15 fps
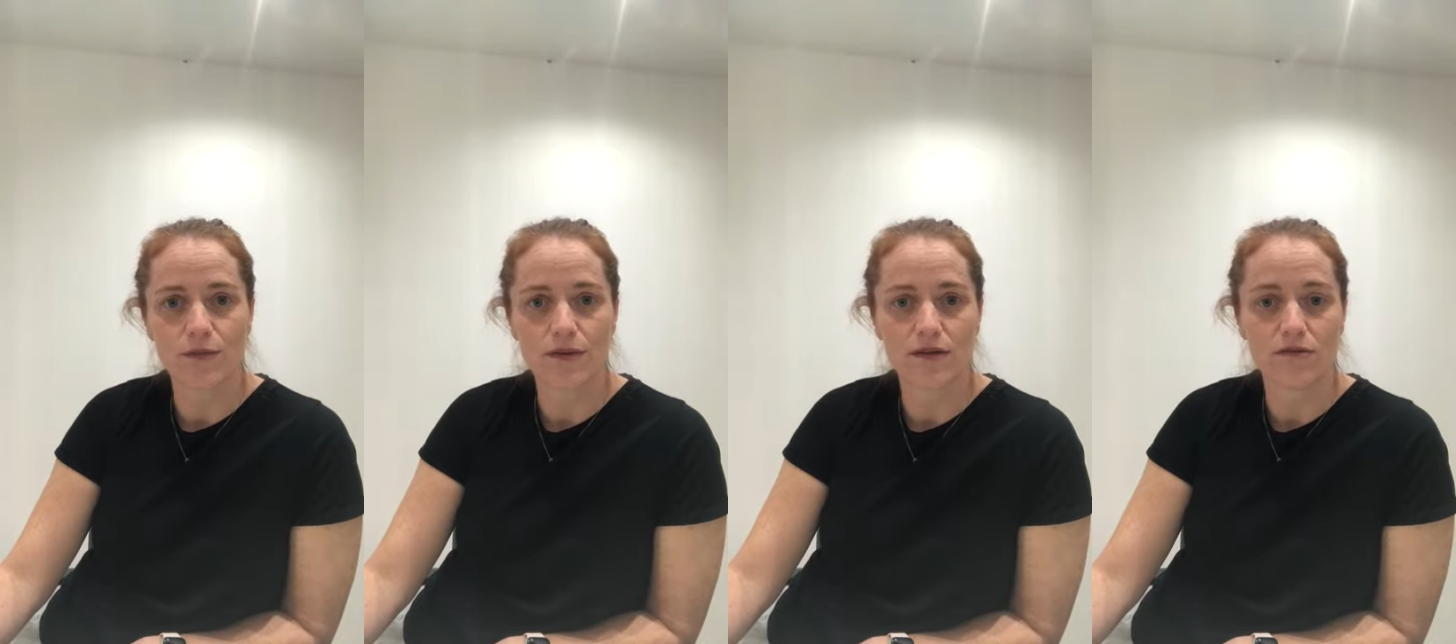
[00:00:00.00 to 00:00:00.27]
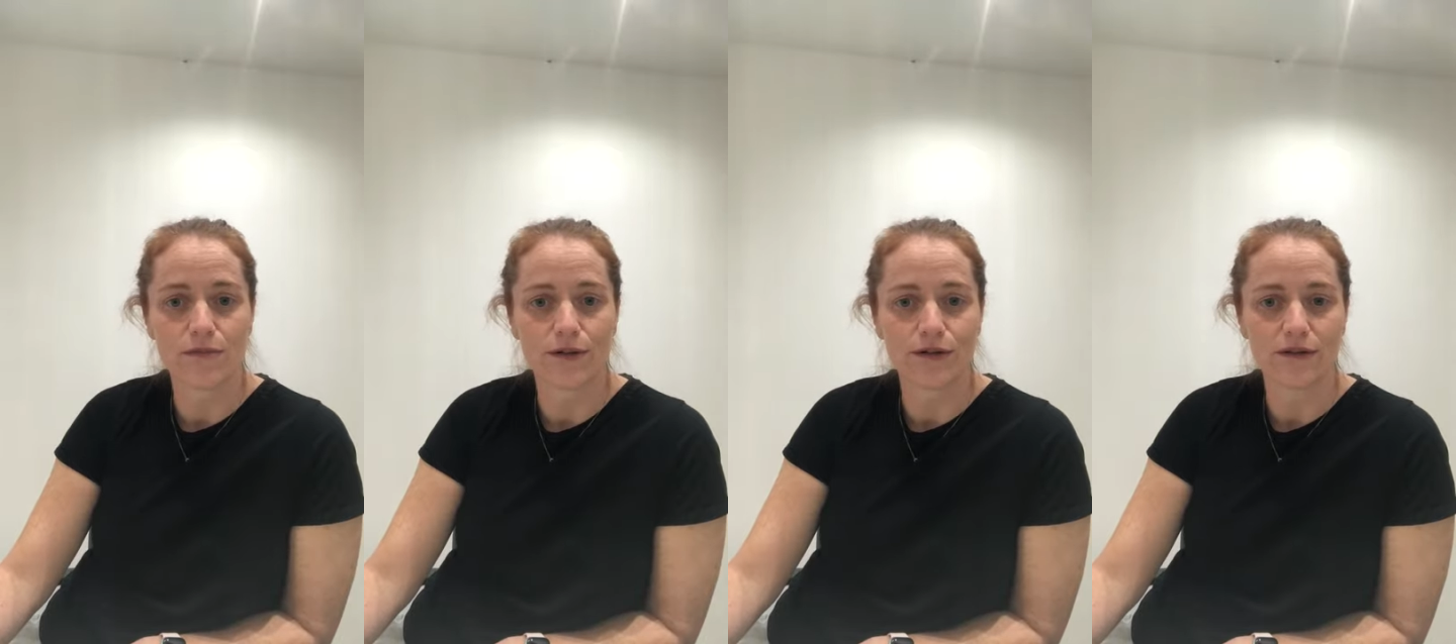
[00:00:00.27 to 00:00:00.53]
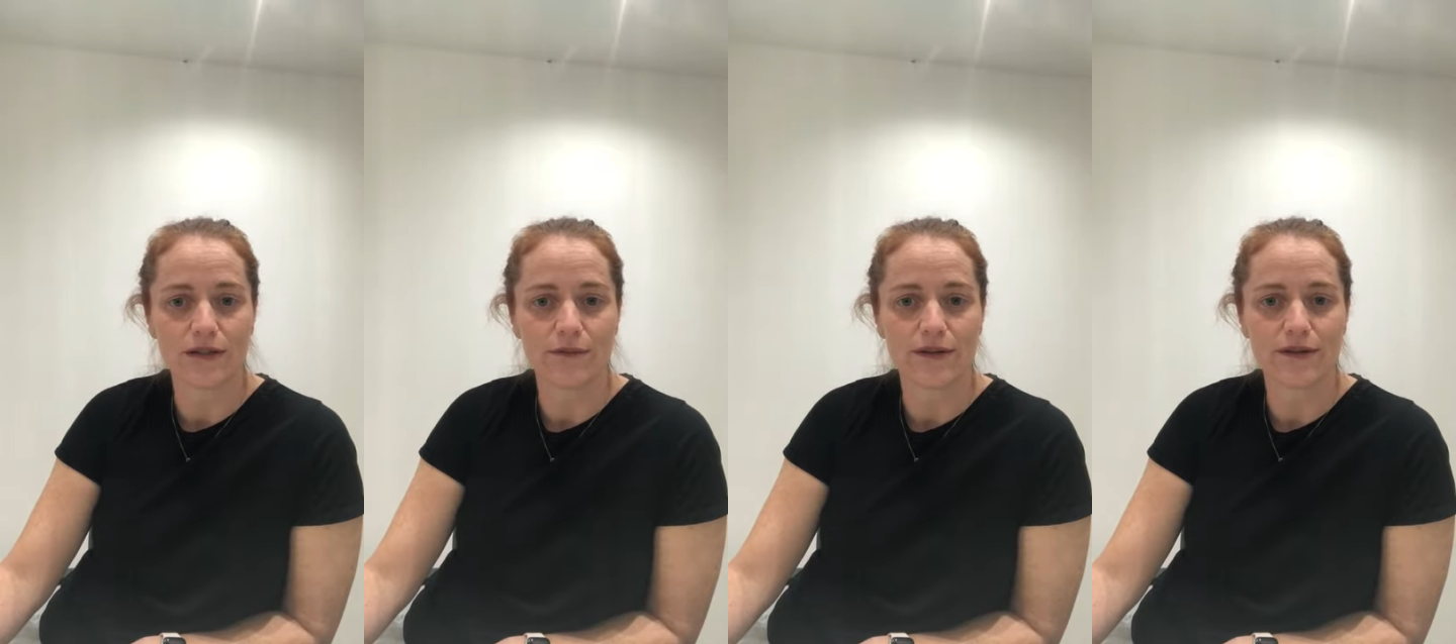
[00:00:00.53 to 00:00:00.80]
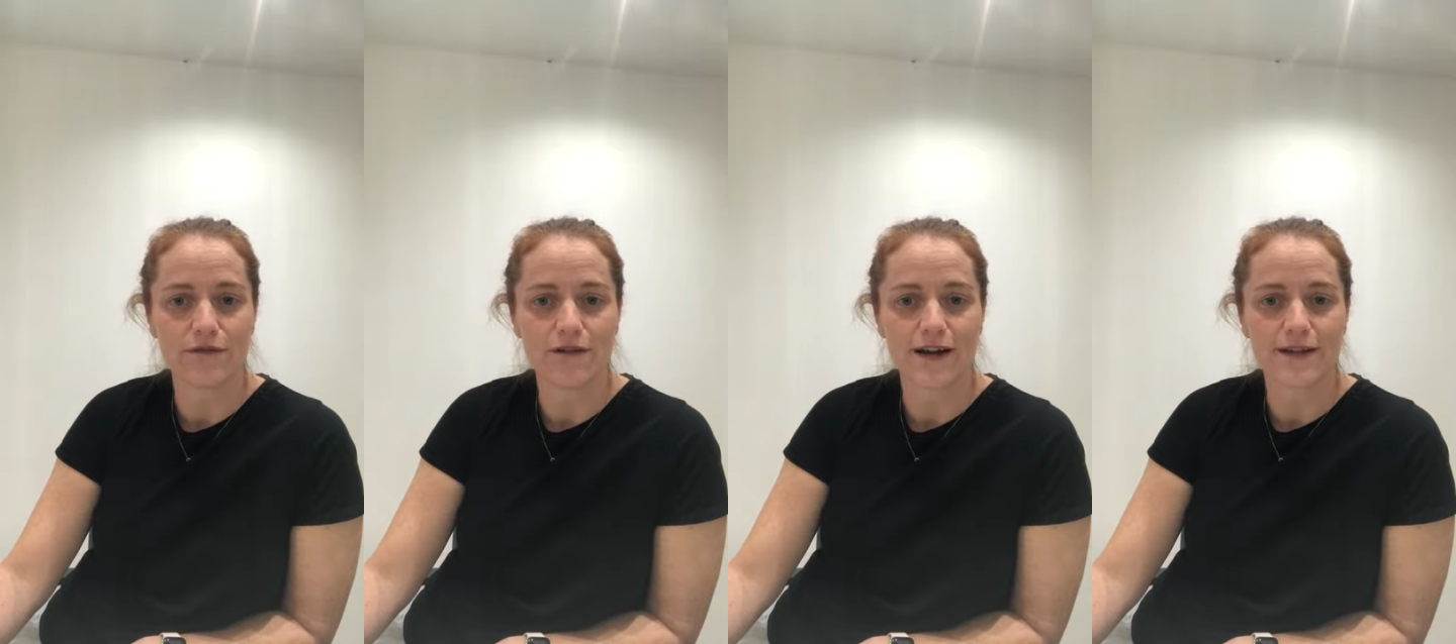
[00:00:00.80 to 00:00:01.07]
with you remotely
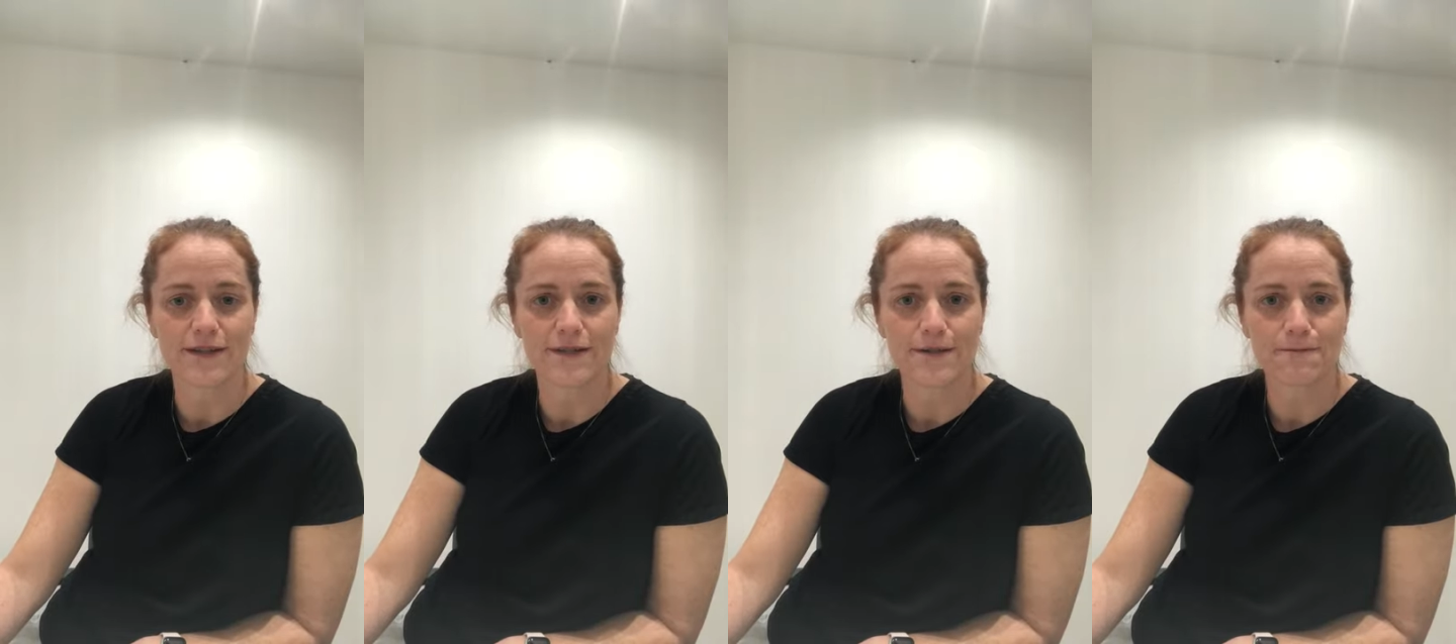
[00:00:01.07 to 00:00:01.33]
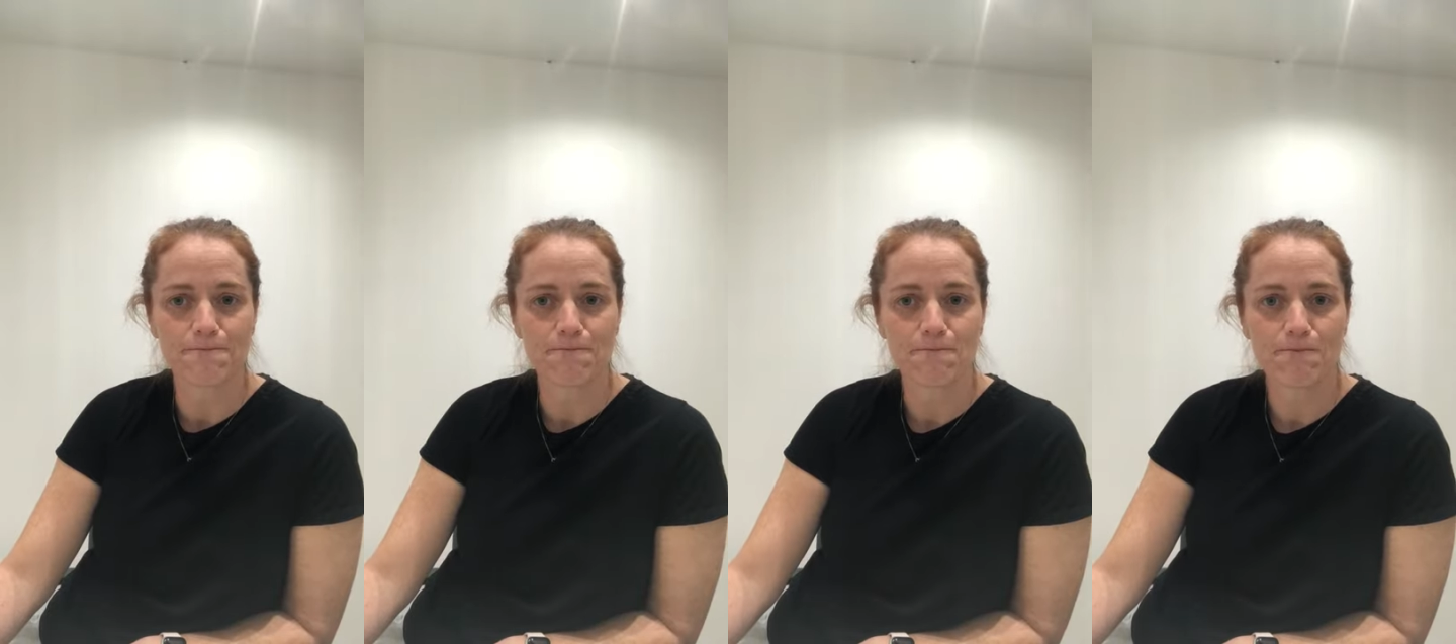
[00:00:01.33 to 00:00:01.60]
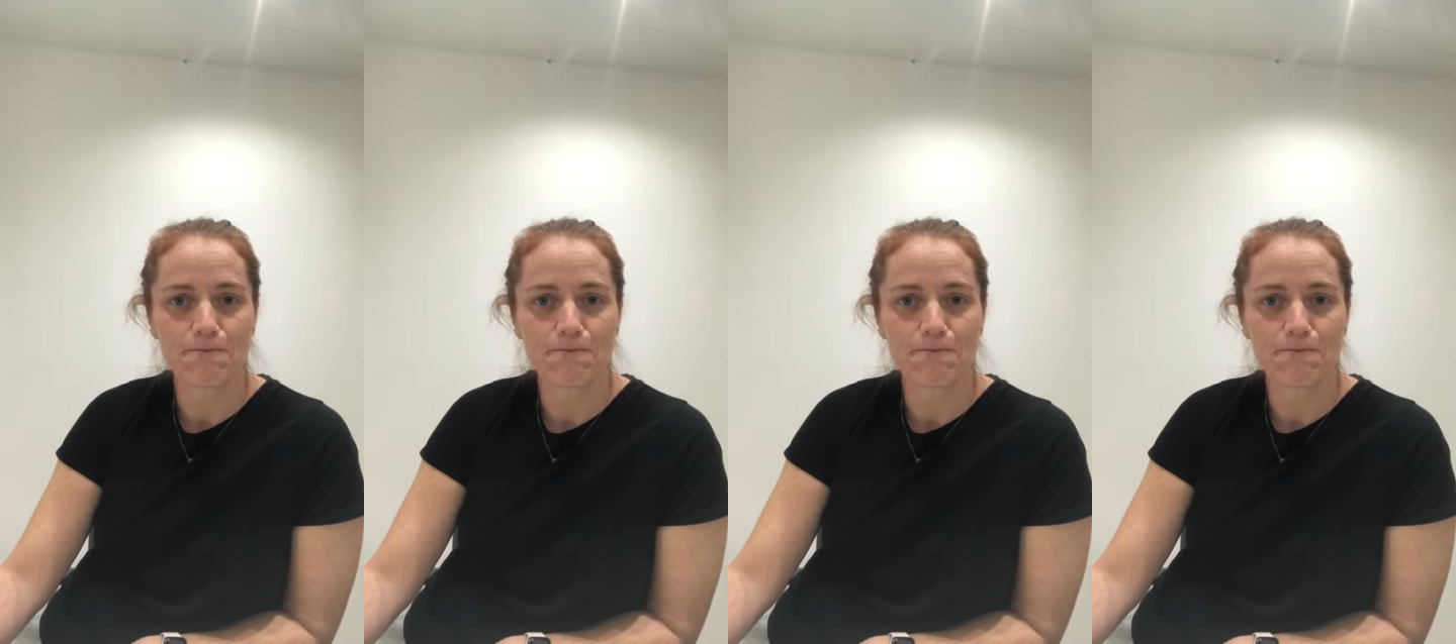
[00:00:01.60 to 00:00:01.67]
with your friends.